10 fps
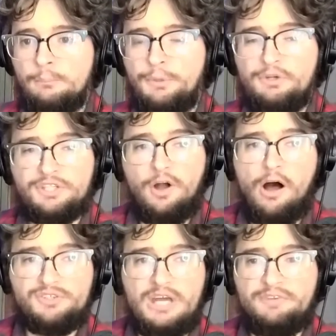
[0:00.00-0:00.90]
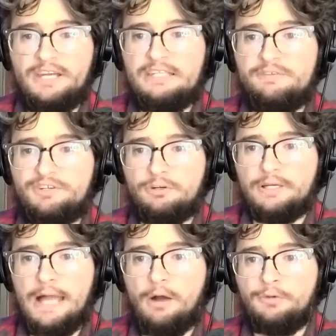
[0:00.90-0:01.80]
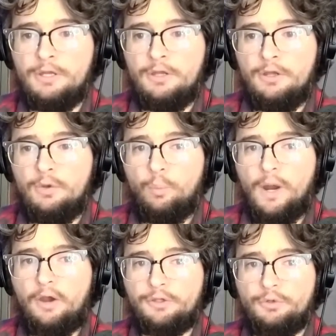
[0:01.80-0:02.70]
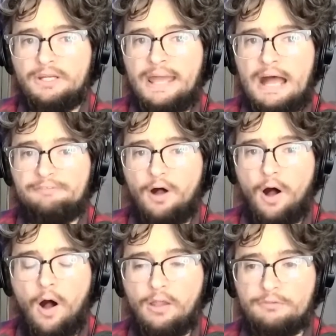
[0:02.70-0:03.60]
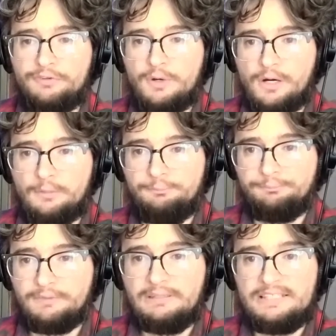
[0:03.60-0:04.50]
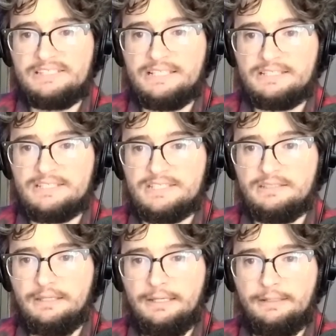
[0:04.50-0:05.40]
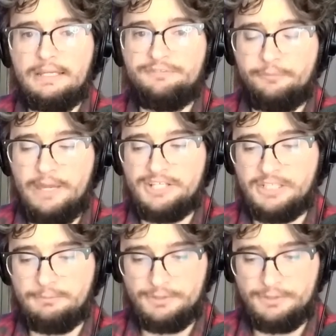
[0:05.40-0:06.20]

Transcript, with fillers: but you should also have your individual account where you can have all of your listings and information.